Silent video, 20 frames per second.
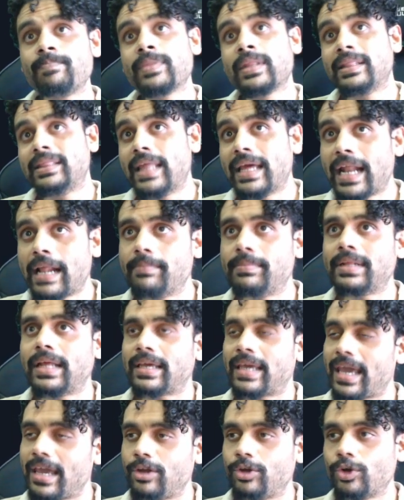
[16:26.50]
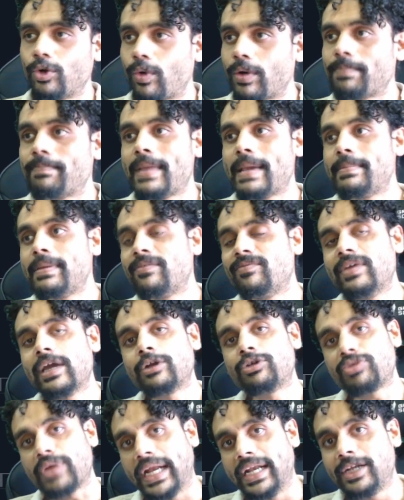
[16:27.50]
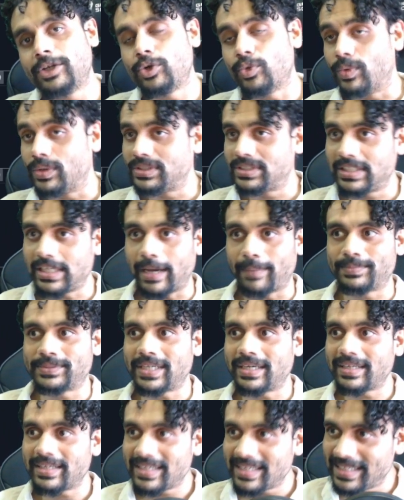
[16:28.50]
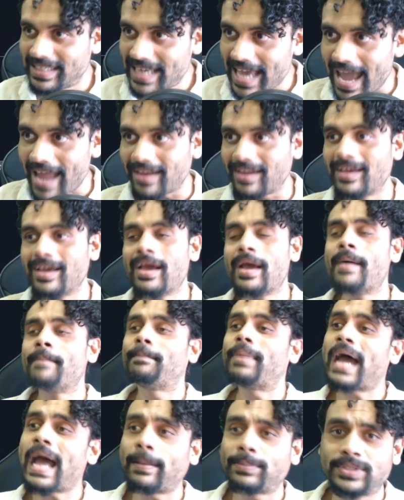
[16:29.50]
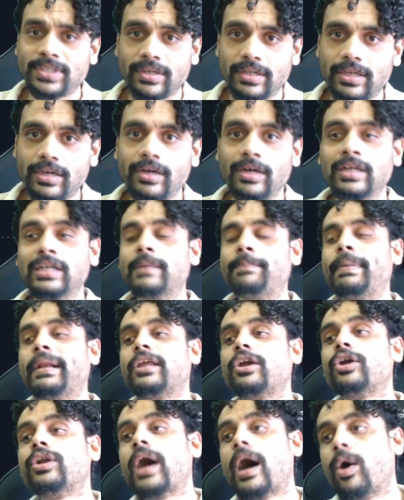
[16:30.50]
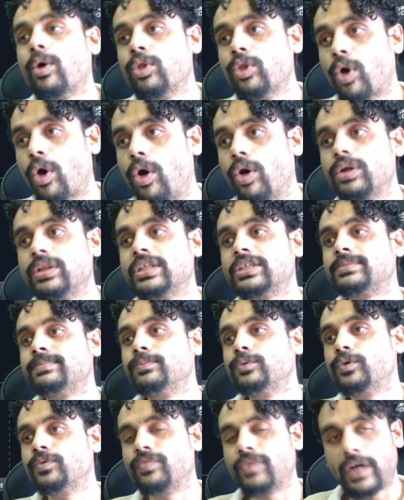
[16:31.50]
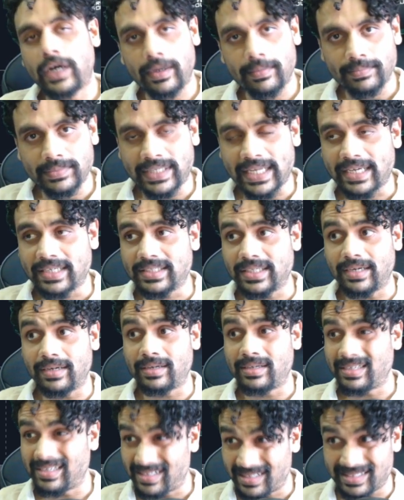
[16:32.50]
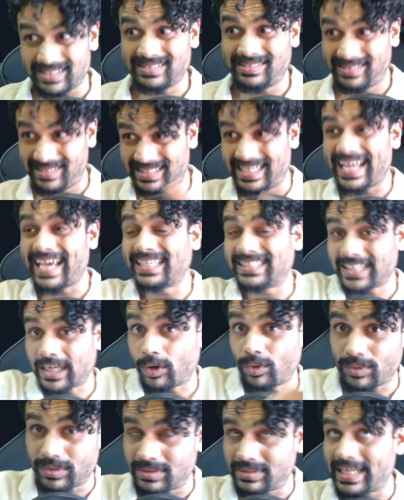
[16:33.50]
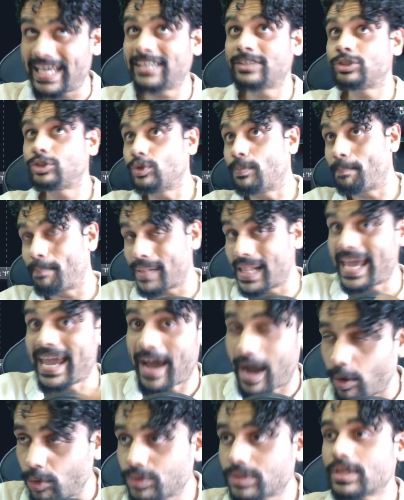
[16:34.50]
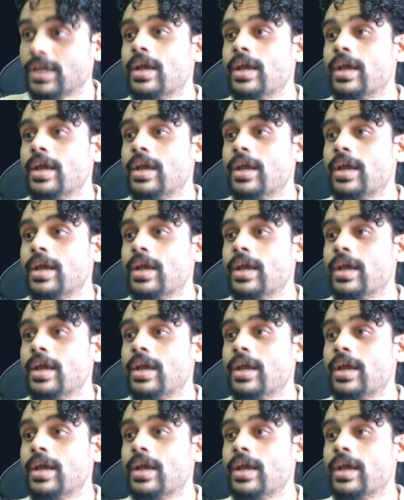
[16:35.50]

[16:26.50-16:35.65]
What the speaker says: then I'll be like, hey, you know what, maybe we are trending towards the upside again, perhaps earlier, depending on how long this move takes to play out.